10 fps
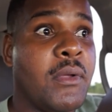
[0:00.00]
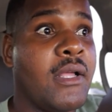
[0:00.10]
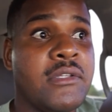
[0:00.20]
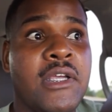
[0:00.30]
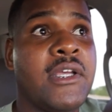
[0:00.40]

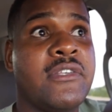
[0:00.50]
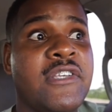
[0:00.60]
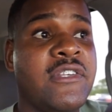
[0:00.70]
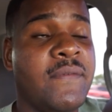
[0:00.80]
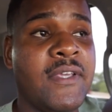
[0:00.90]
The
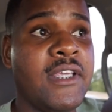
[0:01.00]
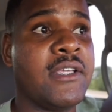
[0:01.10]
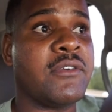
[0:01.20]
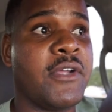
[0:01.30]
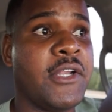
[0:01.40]
CCV
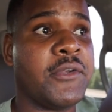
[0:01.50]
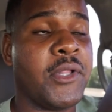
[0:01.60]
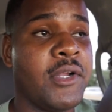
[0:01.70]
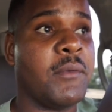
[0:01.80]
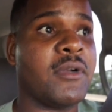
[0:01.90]
and grid heater
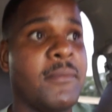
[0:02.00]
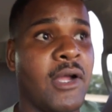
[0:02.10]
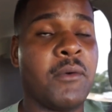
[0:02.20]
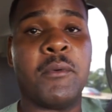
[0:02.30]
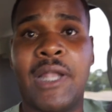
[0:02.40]
delete are
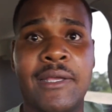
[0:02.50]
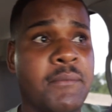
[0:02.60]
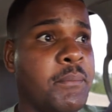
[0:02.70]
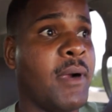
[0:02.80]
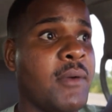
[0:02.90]

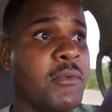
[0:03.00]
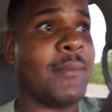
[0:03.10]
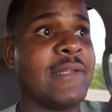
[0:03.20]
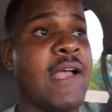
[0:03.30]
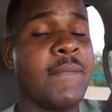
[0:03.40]
probably one of
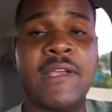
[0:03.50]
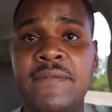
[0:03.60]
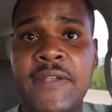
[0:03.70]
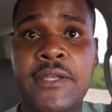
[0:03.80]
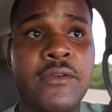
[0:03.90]
my top 10
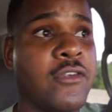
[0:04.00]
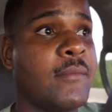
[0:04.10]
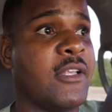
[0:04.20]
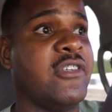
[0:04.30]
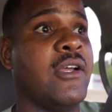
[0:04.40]
videos on
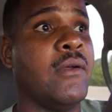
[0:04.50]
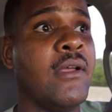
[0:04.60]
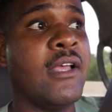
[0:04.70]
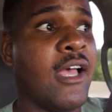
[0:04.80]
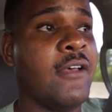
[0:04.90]
my channel.
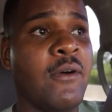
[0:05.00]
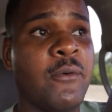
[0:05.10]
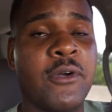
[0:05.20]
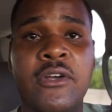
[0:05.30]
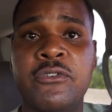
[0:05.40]
I have over
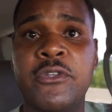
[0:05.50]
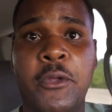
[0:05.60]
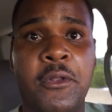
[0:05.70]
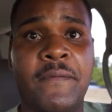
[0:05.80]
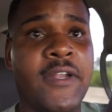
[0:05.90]

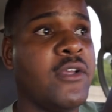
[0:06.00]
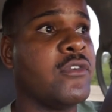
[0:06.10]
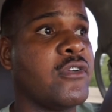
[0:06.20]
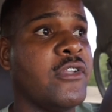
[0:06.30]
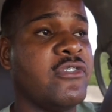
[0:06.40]
130
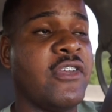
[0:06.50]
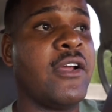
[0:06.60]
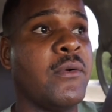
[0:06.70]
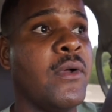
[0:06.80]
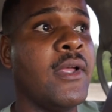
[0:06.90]
videos on this
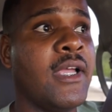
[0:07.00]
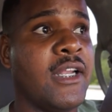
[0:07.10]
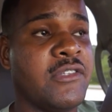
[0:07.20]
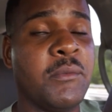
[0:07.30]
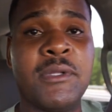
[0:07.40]
channel, and
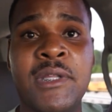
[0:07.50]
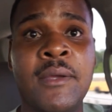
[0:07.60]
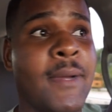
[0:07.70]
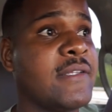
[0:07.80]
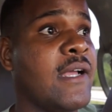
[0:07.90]
it's within
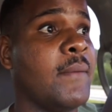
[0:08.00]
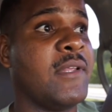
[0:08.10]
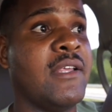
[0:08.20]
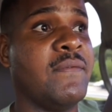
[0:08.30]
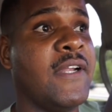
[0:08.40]
my top
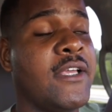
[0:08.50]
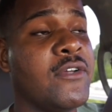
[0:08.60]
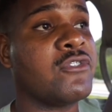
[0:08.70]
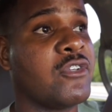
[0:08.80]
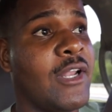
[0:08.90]
10
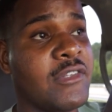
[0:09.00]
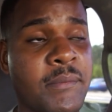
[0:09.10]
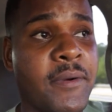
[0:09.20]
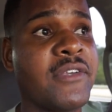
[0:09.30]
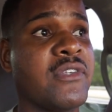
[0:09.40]
videos, so that's
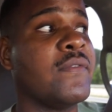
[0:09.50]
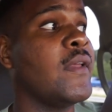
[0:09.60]
impressive.